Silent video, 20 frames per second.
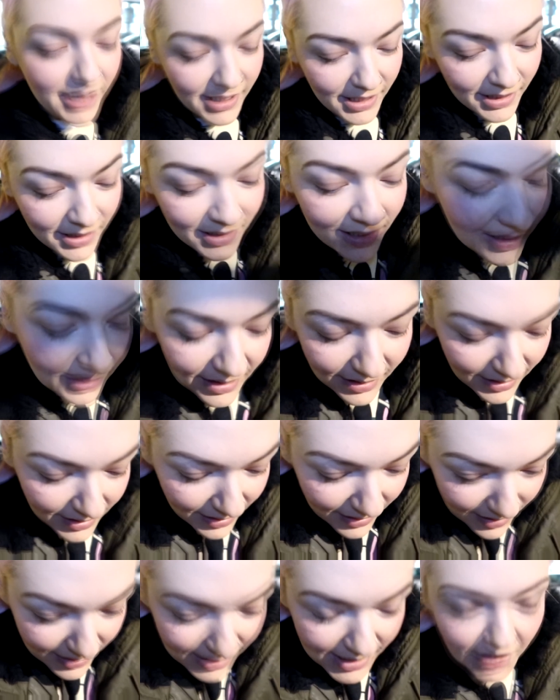any
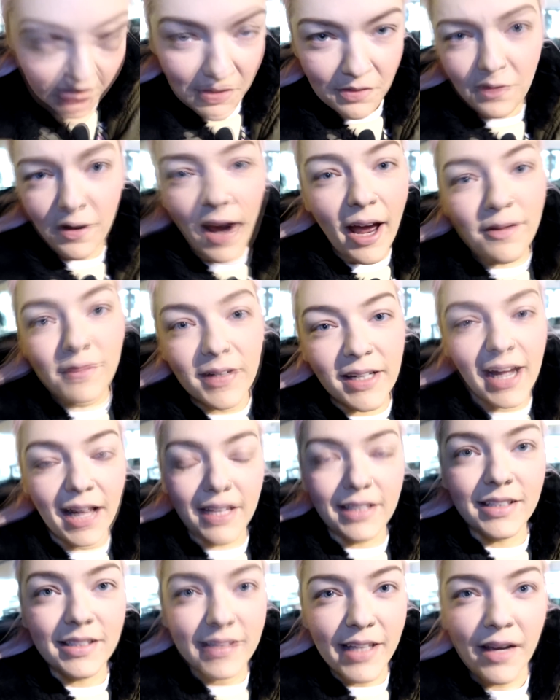dairy-free advent
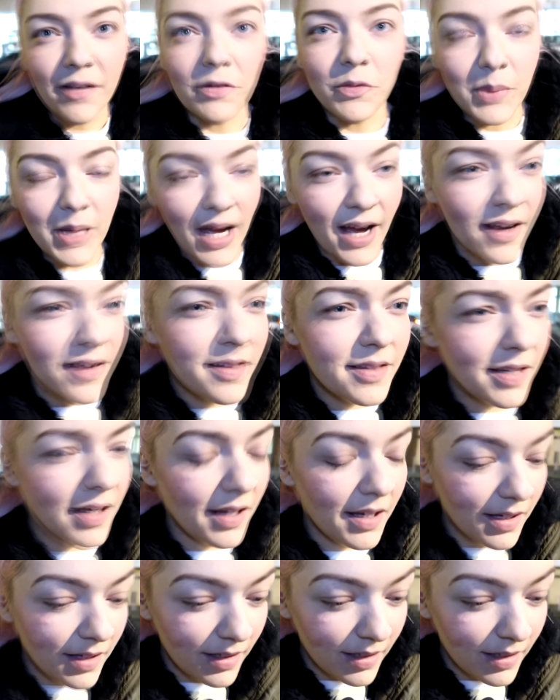calendars left, we asked.